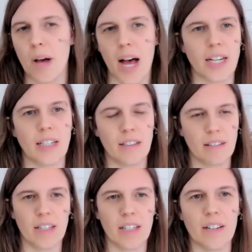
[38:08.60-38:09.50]
but
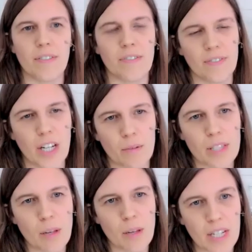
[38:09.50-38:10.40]
if you know
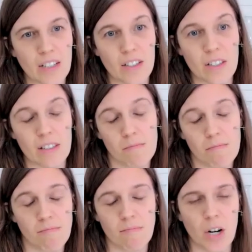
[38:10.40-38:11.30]
some teens
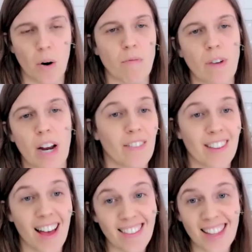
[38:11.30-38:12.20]
you know aren't ready for
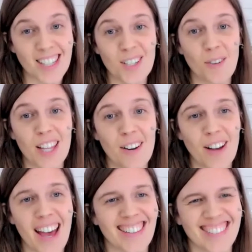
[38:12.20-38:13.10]
that and that's totally okay